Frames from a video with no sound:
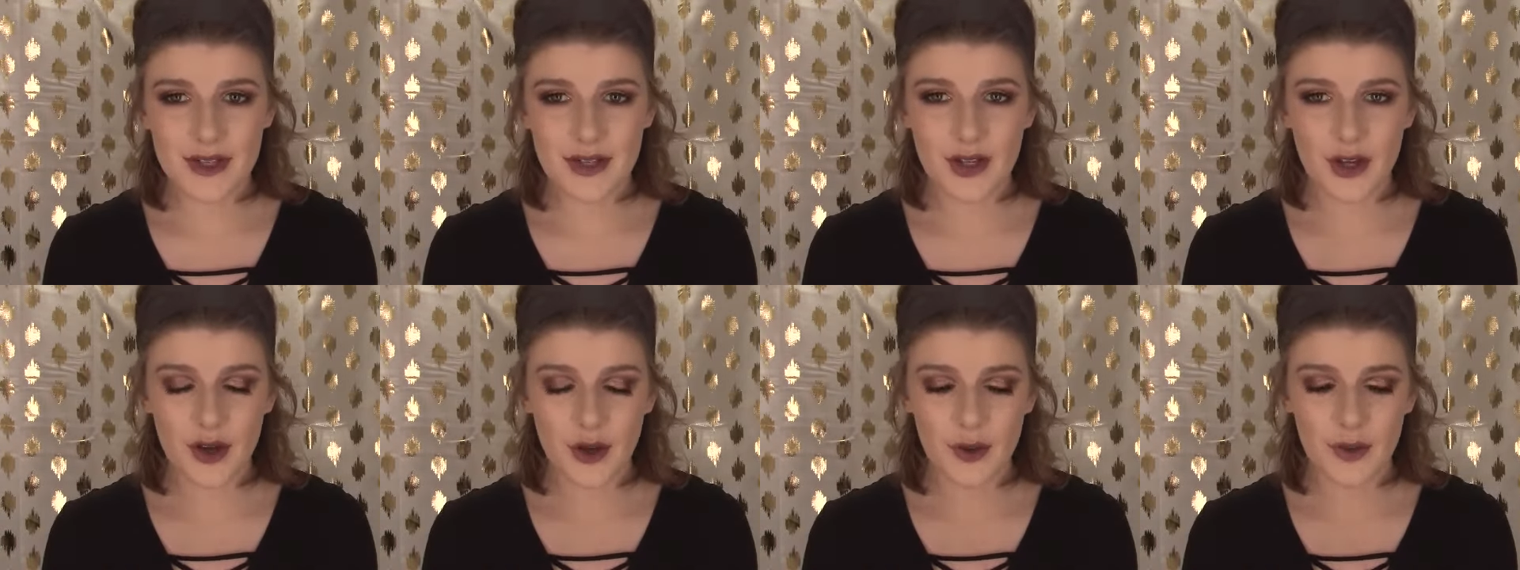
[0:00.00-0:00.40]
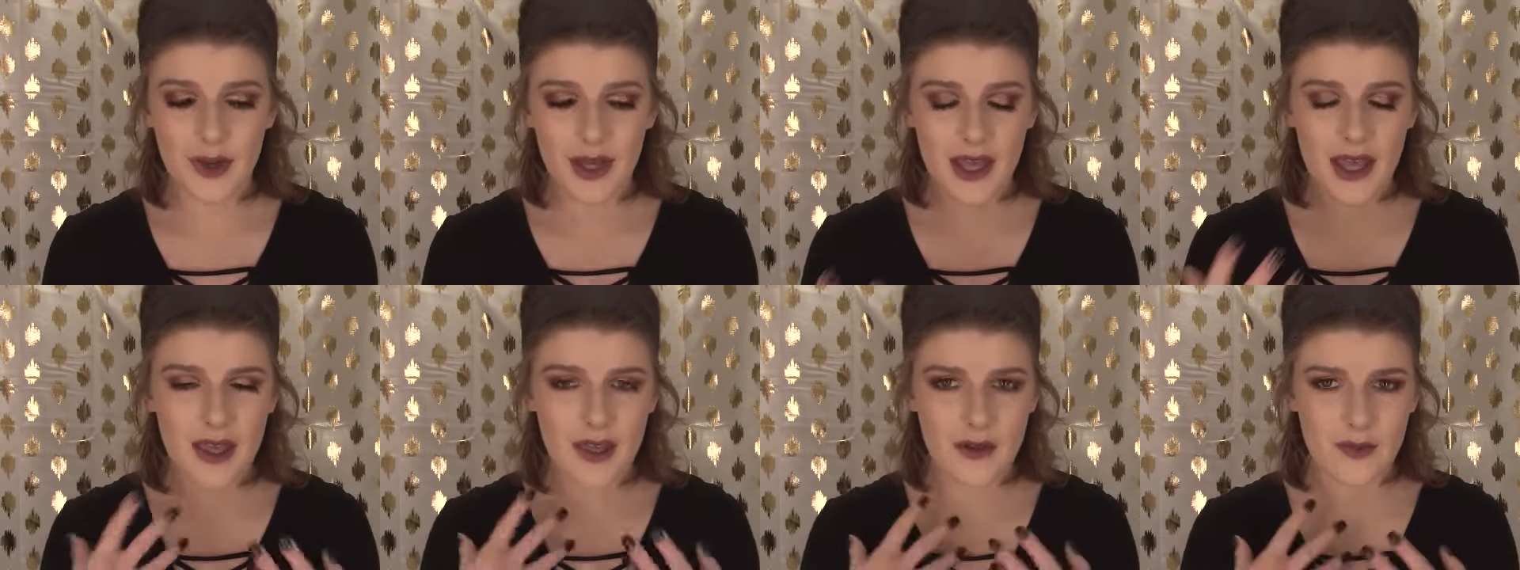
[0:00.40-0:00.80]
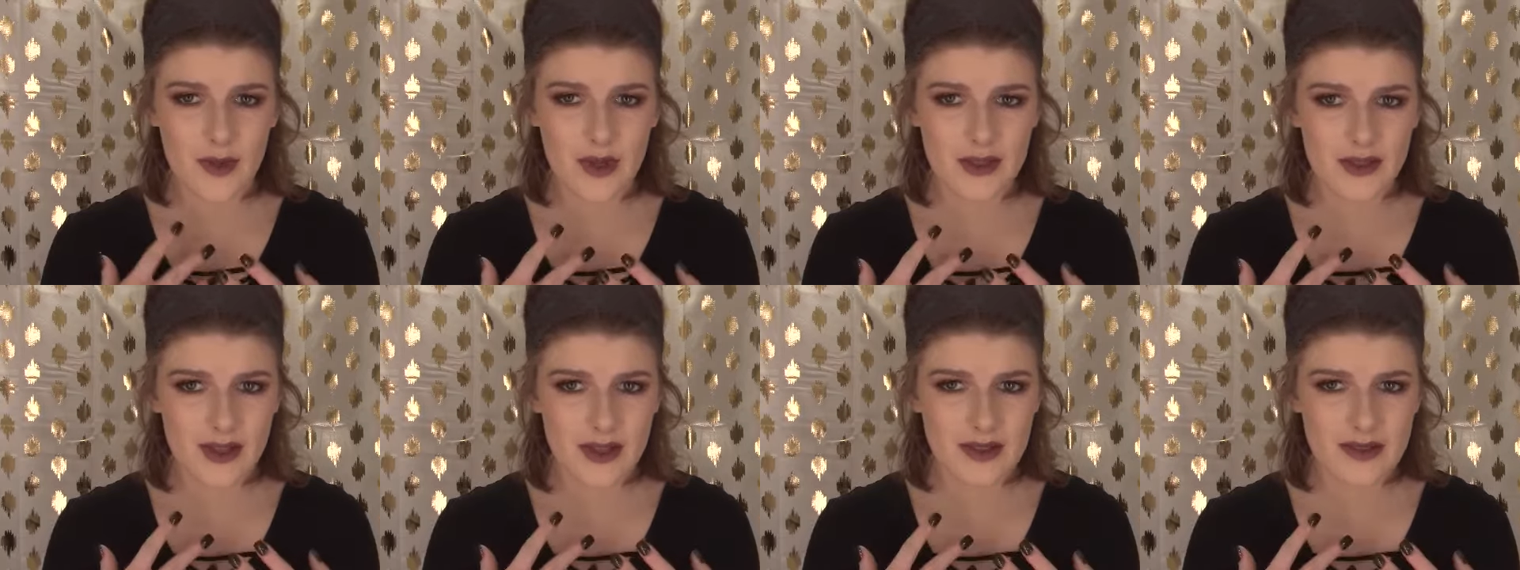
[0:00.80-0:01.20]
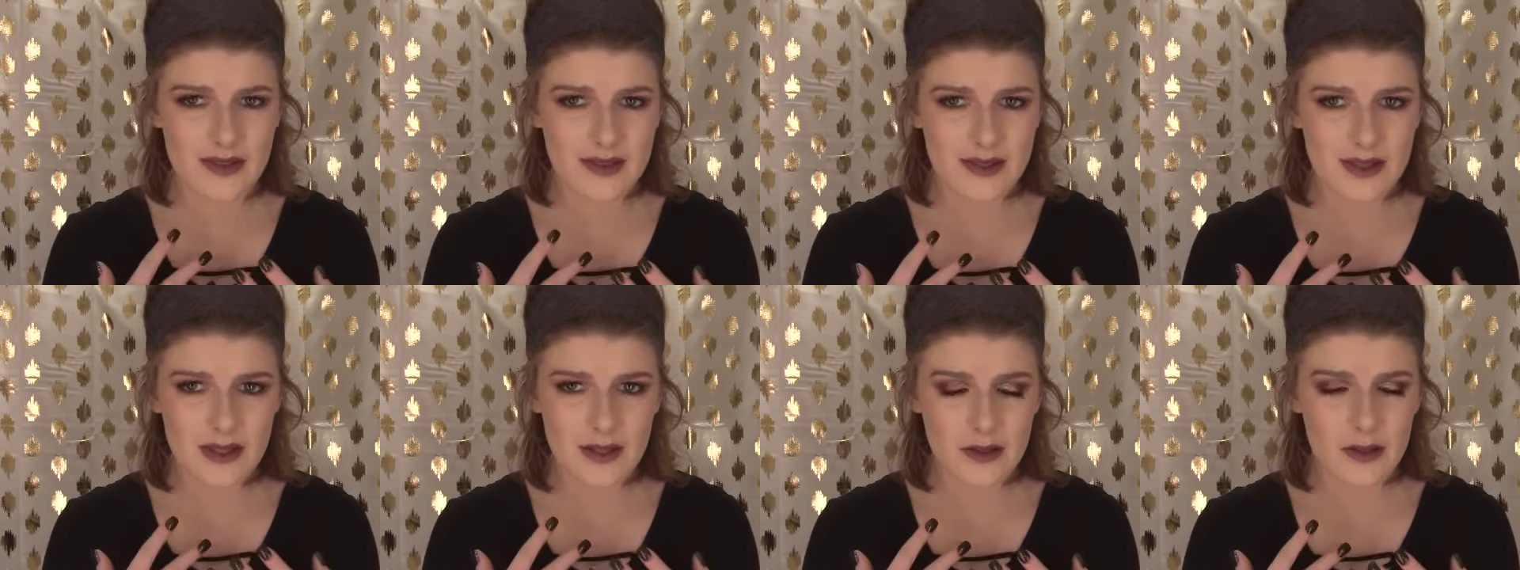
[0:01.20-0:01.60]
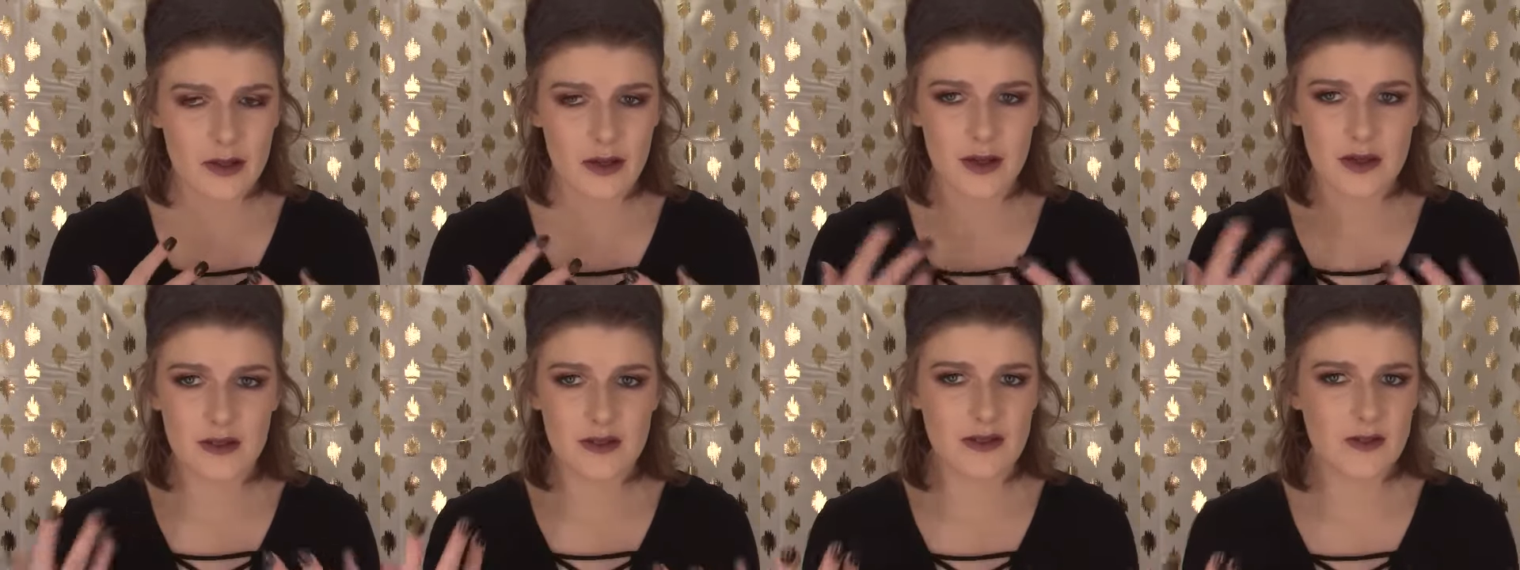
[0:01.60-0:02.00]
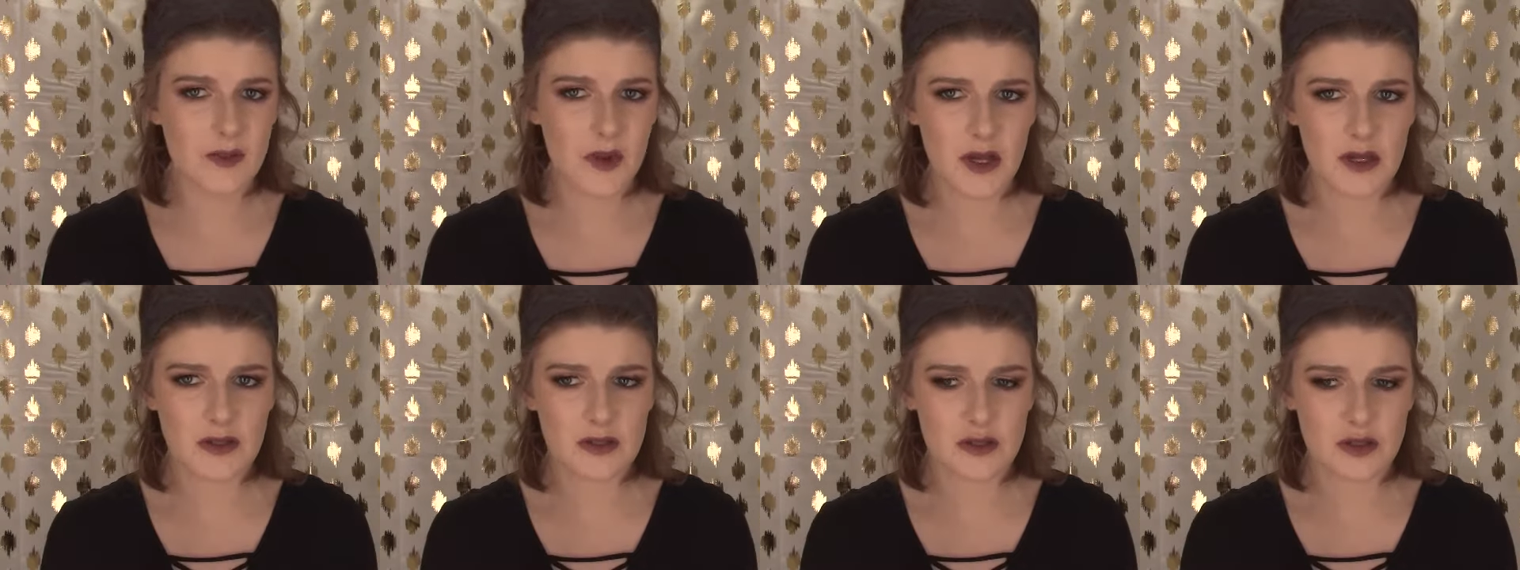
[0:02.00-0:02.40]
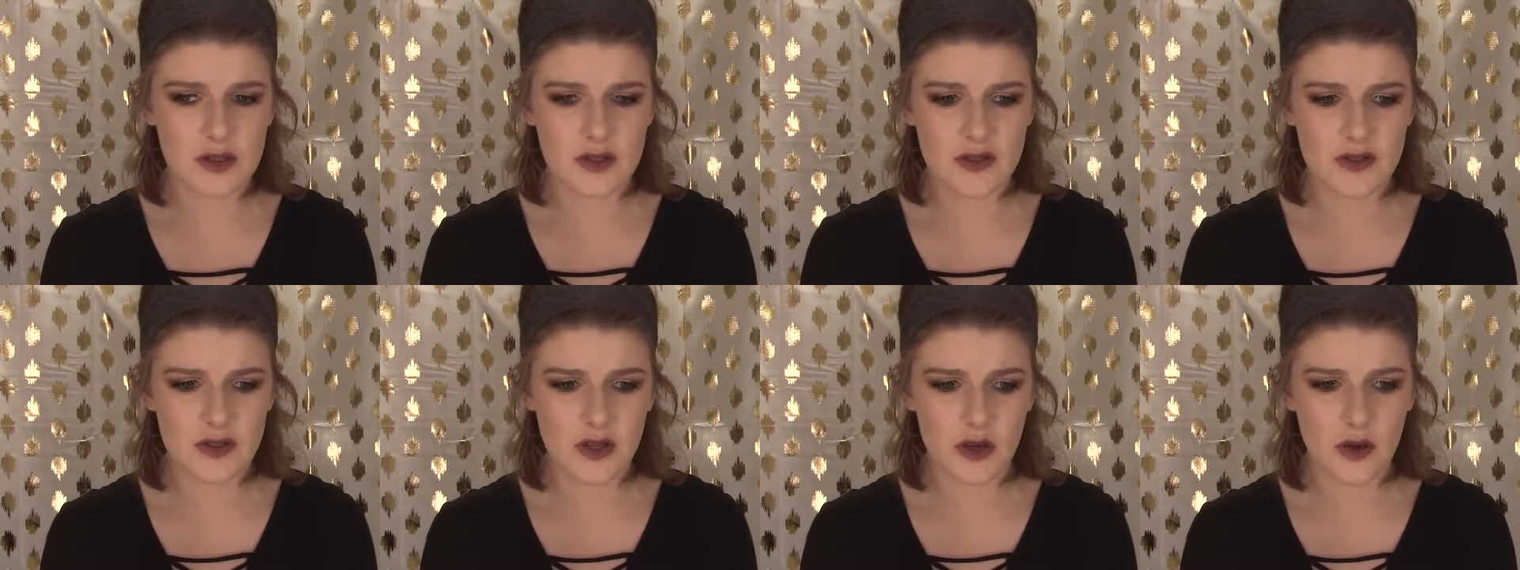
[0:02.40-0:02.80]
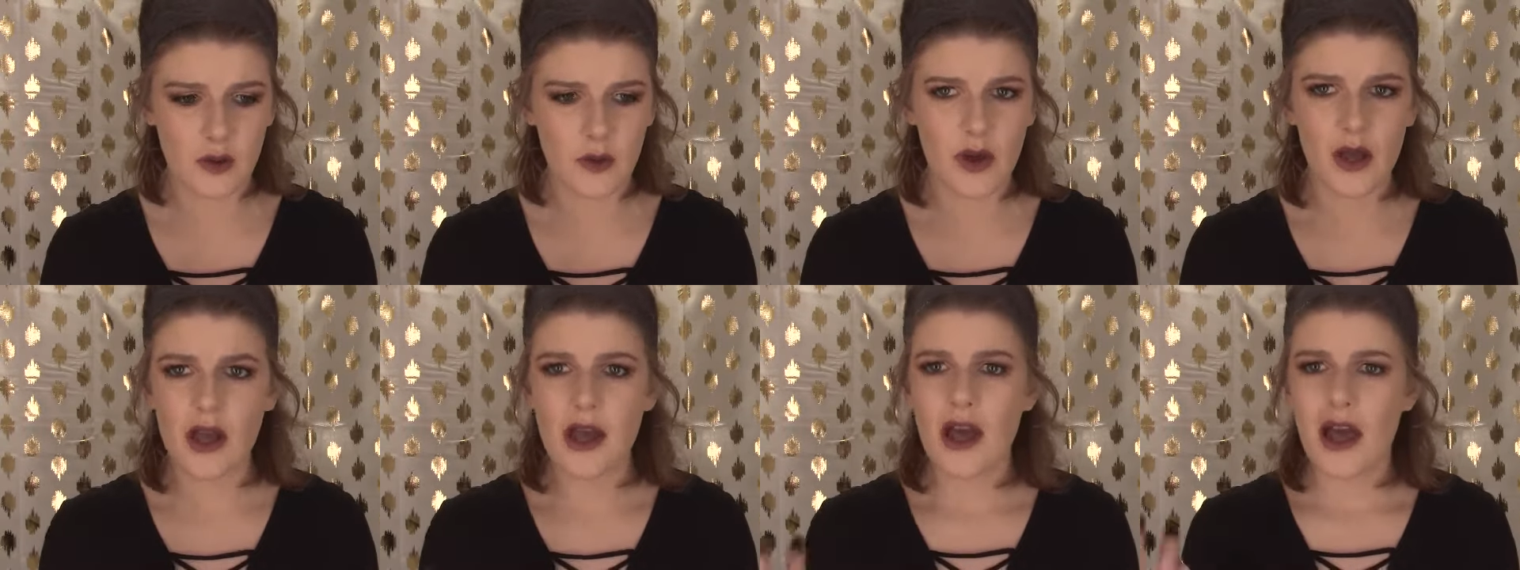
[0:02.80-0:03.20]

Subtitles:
go in with concealer and a sponge, so